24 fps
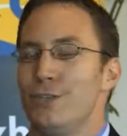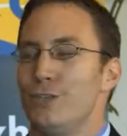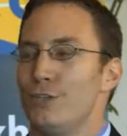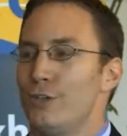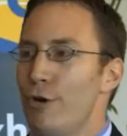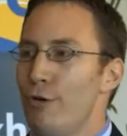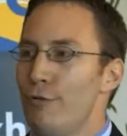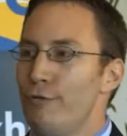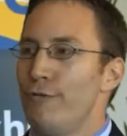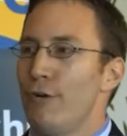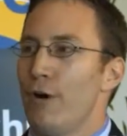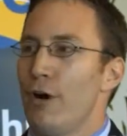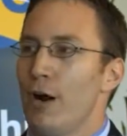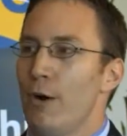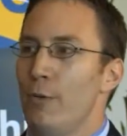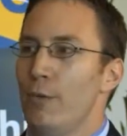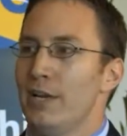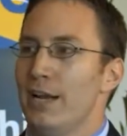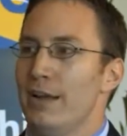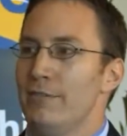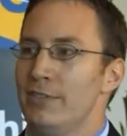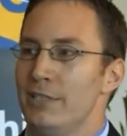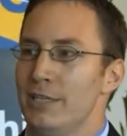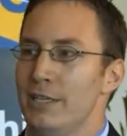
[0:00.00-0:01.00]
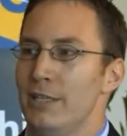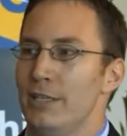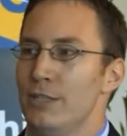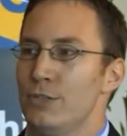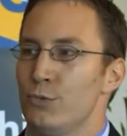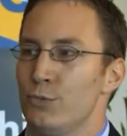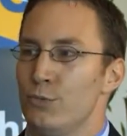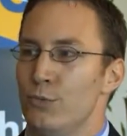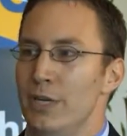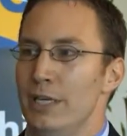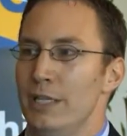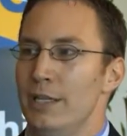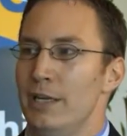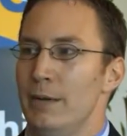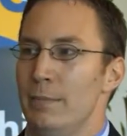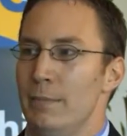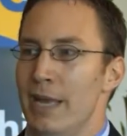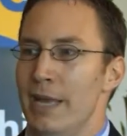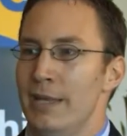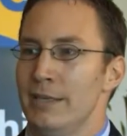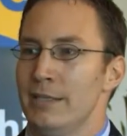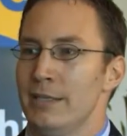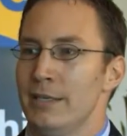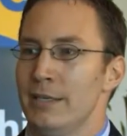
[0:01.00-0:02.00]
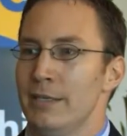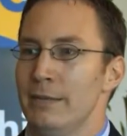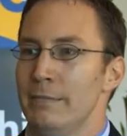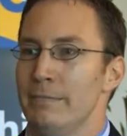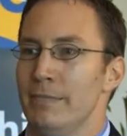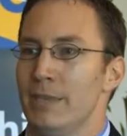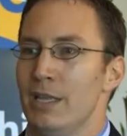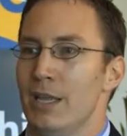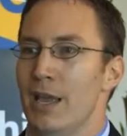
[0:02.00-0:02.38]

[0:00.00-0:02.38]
So far, what I've seen that's really amazing